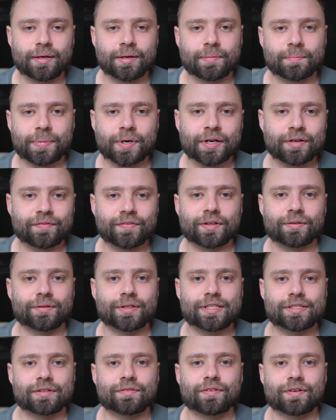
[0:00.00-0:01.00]
part of the
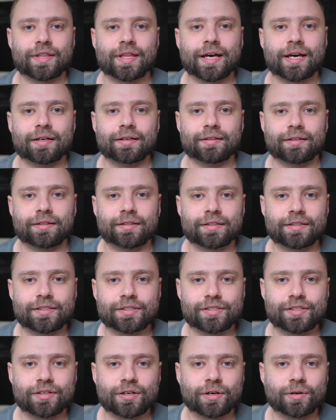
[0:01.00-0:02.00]
reason for that
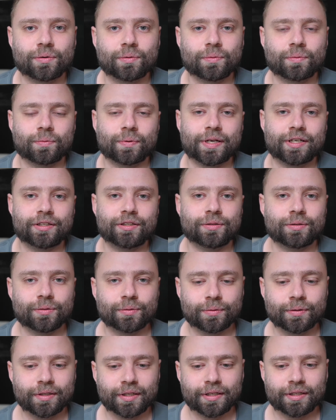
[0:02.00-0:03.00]
is, you know, when
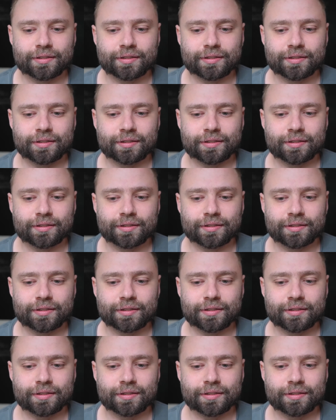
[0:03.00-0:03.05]
you